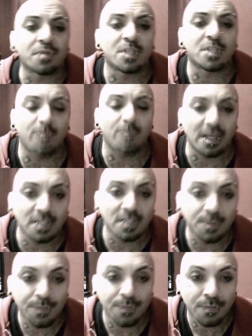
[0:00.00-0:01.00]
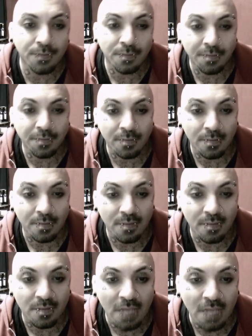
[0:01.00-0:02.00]
the respect.
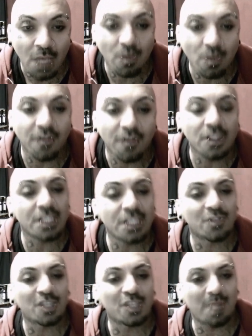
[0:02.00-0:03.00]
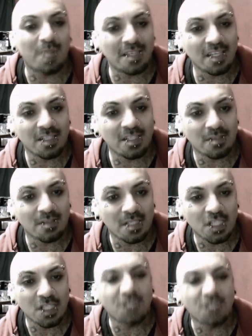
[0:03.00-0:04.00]
When you feel disrespected,
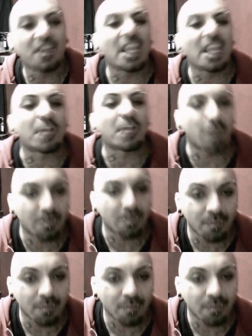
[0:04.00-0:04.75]
you feel angry.